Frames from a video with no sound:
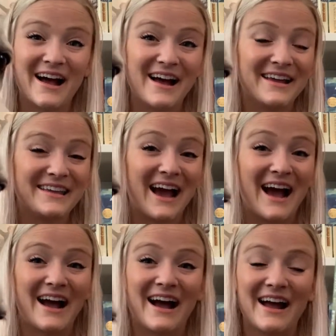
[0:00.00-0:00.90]

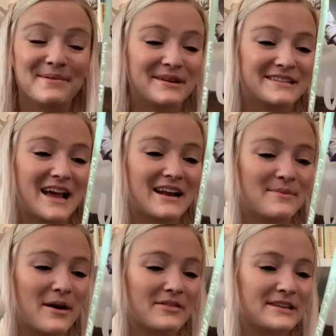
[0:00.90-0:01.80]
yeah, I'm excited
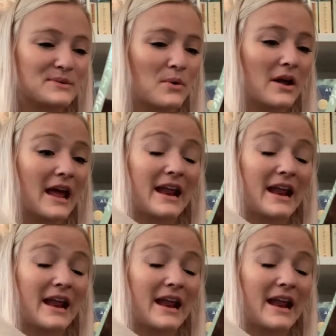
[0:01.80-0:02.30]
about this one.